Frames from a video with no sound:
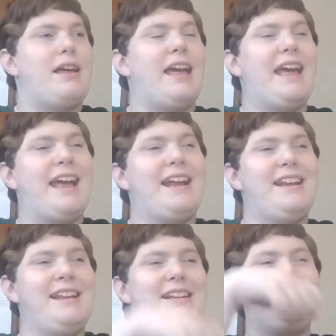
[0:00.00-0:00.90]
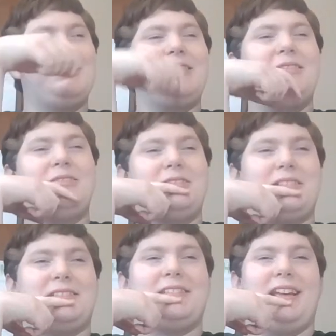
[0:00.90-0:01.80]
And who's
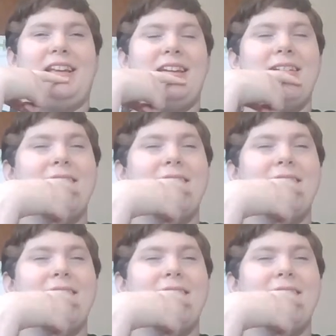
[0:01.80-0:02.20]
just like,